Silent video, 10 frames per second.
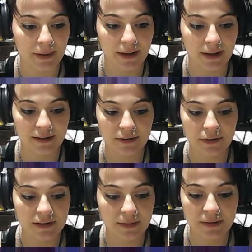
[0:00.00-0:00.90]
It's three
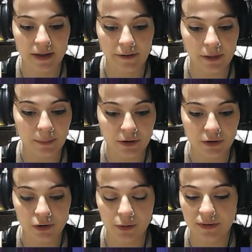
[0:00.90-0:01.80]
Sims. Ariel
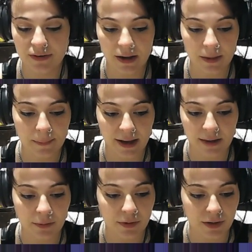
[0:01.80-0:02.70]
Purdue, who was not
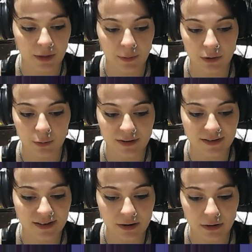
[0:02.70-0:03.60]
compatible with anyone who was
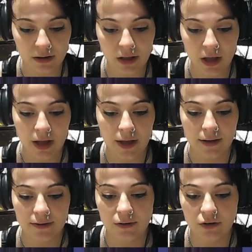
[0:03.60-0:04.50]
single.
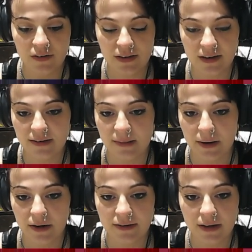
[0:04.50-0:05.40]
So she's going to stay by
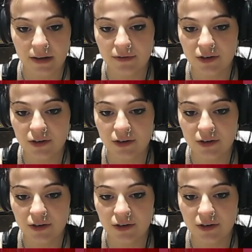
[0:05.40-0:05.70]
herself.